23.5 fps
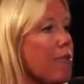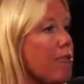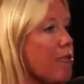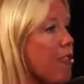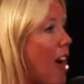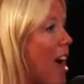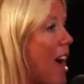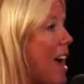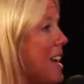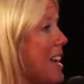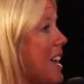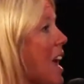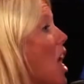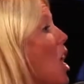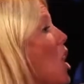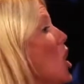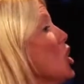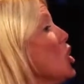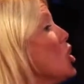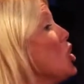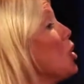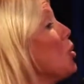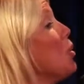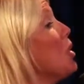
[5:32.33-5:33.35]
to a friend.
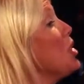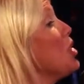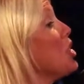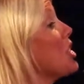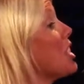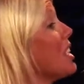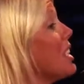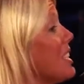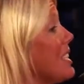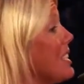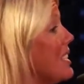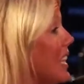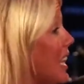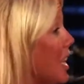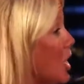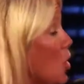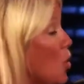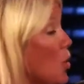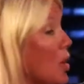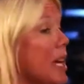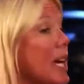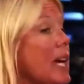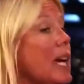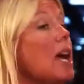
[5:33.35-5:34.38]
She would just
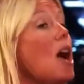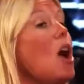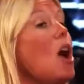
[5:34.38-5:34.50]
continually,